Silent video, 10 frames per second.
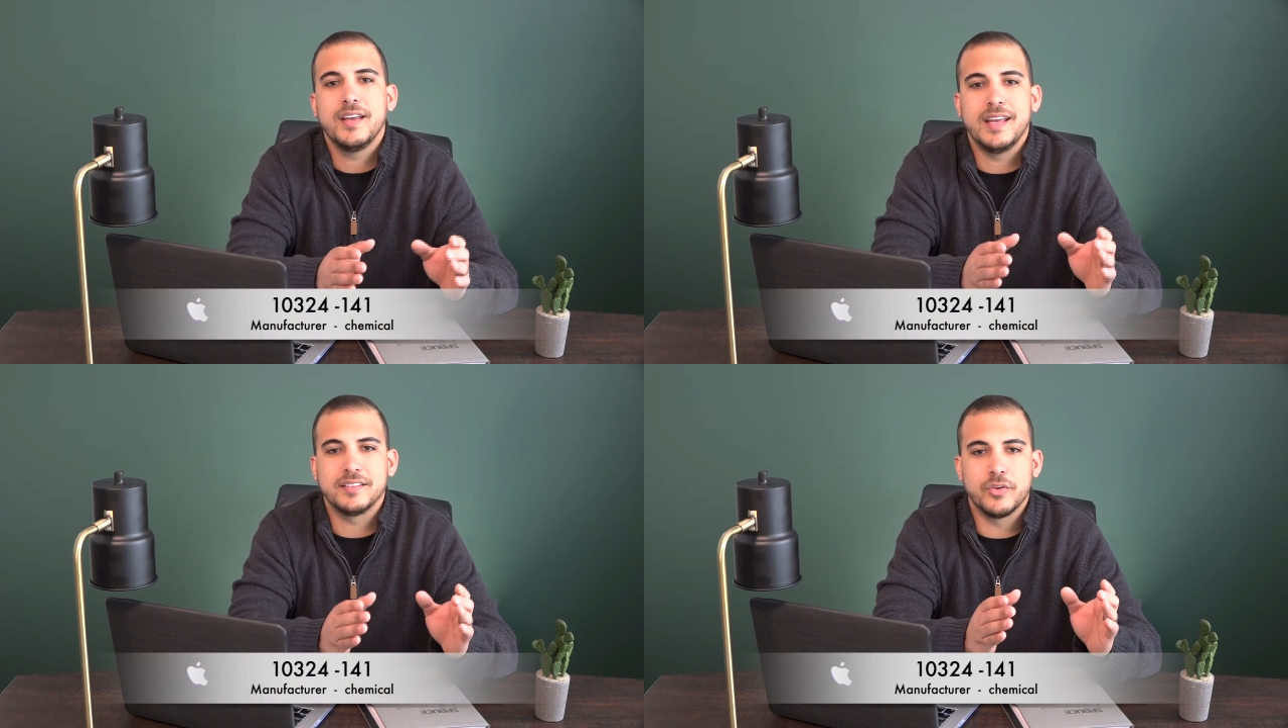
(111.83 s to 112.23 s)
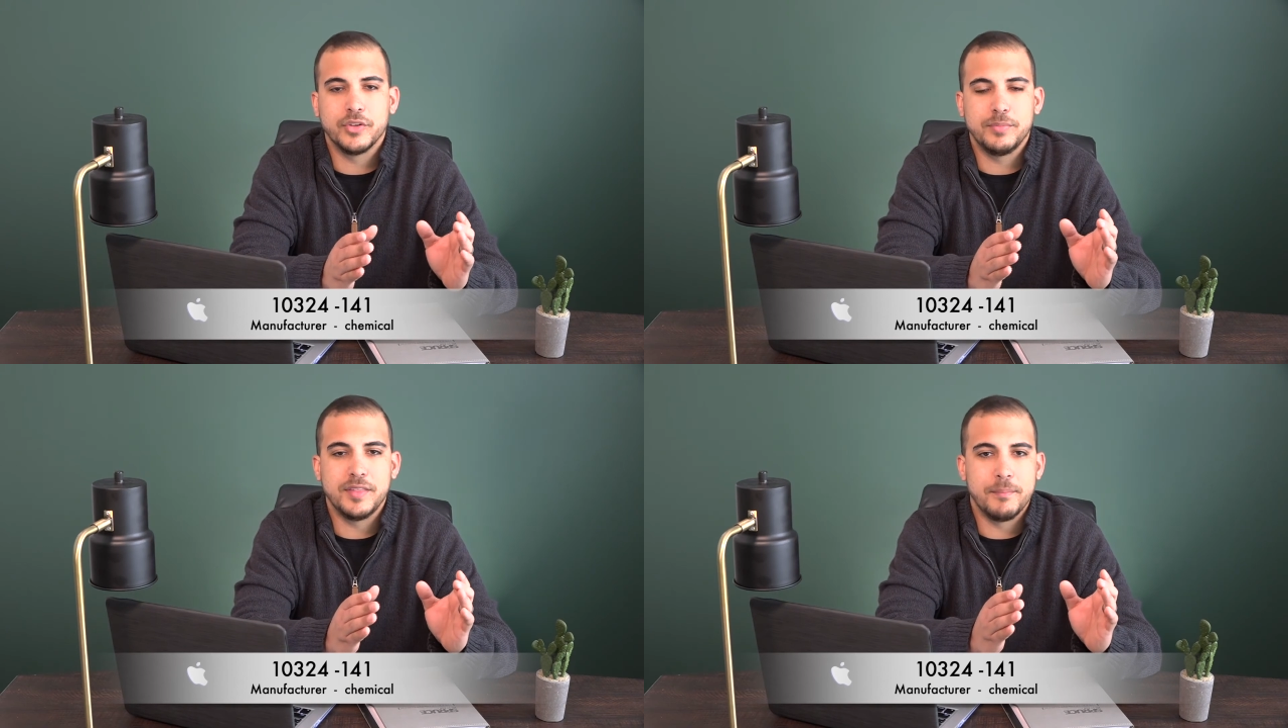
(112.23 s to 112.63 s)
it's
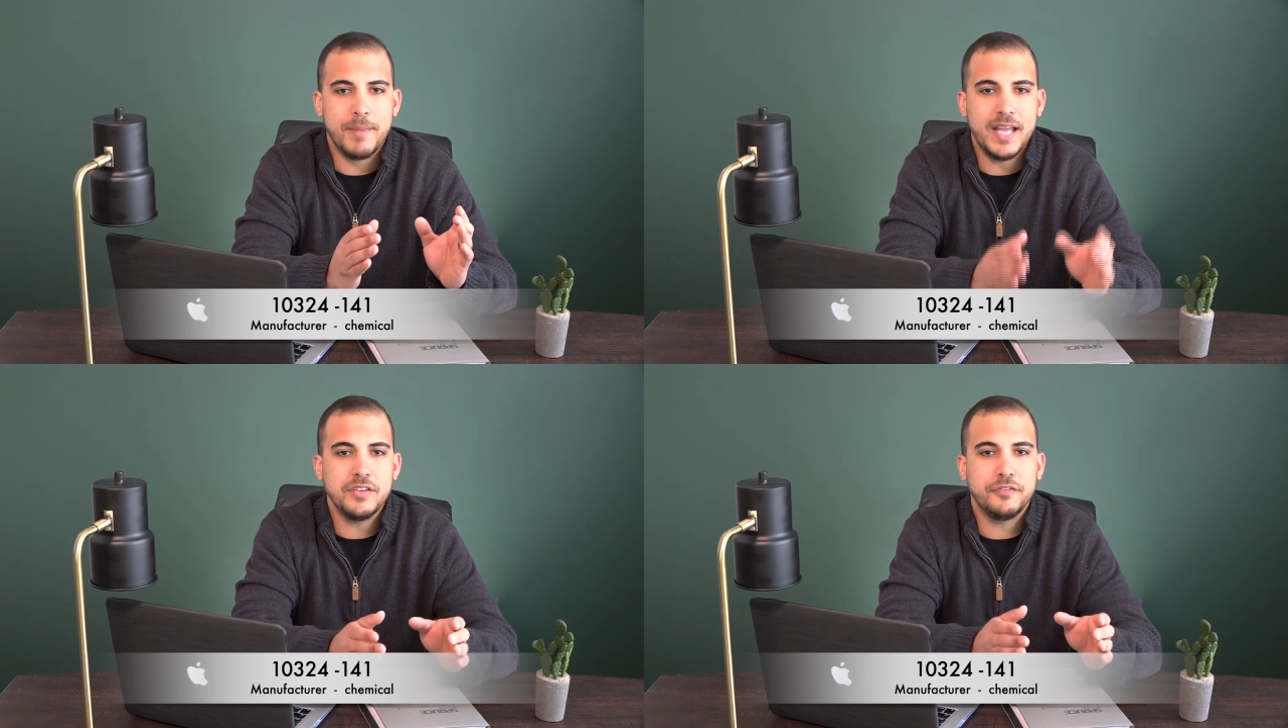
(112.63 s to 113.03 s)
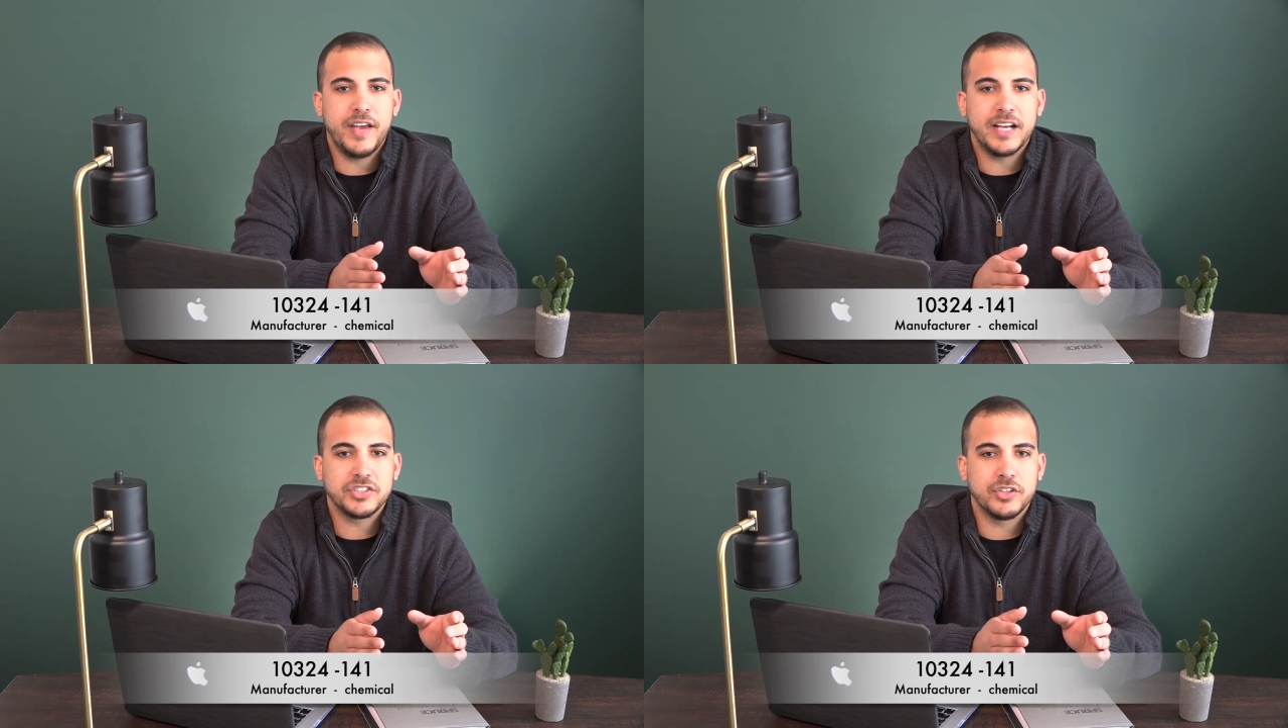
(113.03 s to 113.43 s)
going to be the
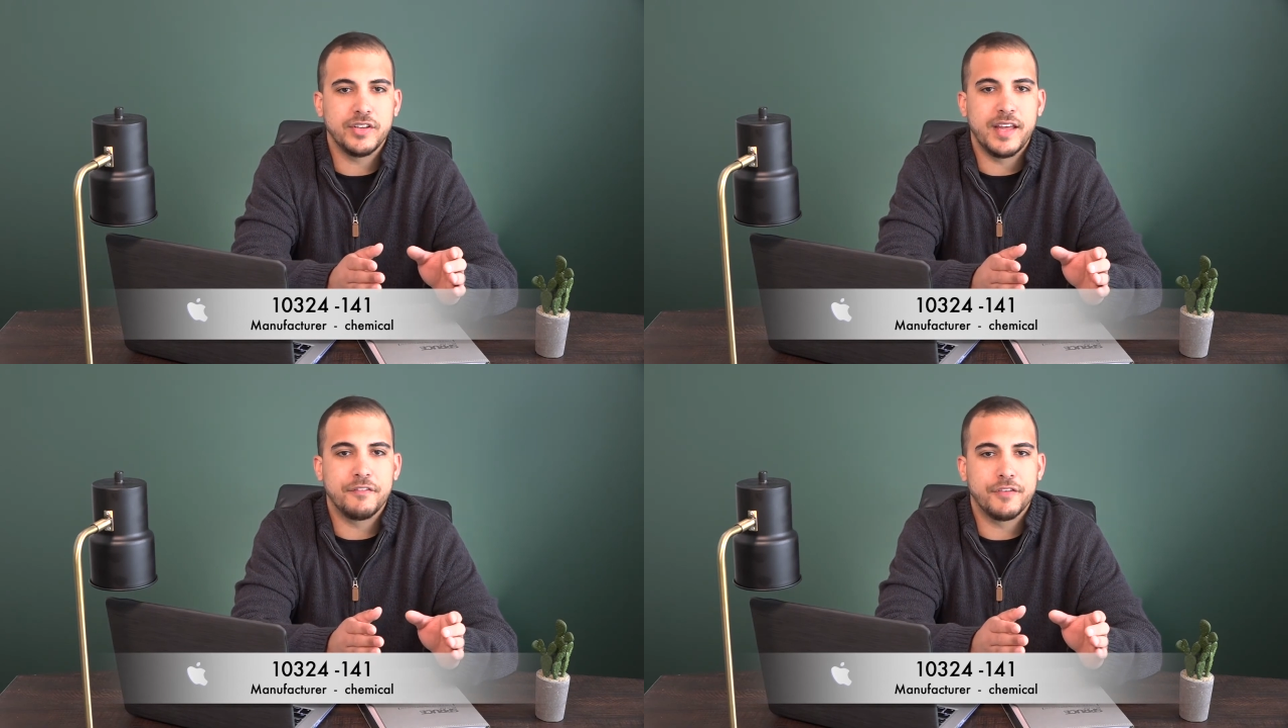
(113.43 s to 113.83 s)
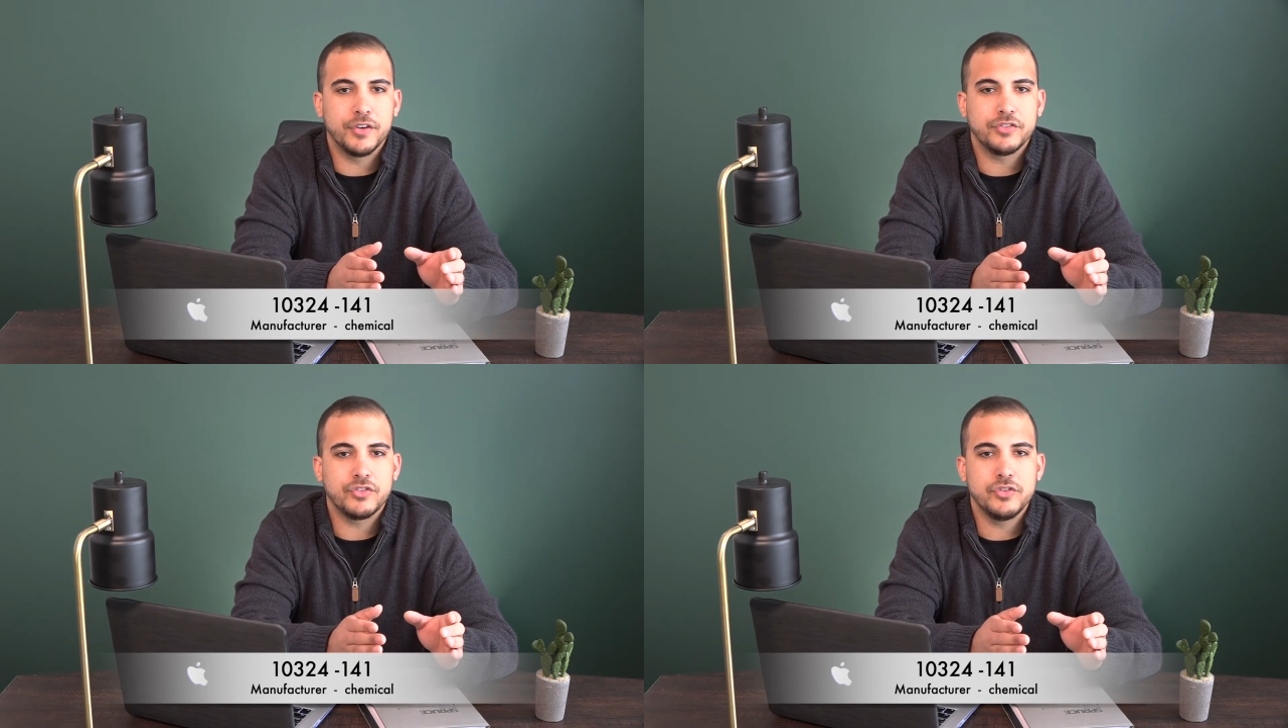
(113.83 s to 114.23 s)
manufacturer in that
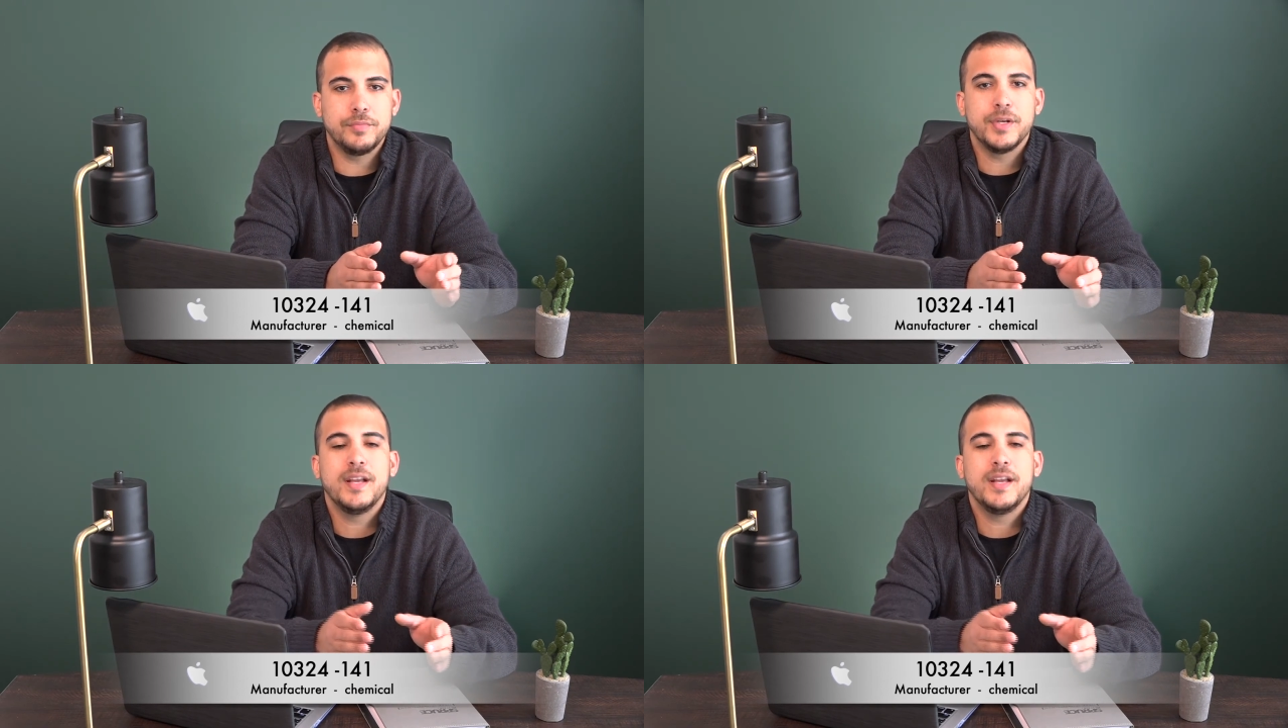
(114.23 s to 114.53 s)
first group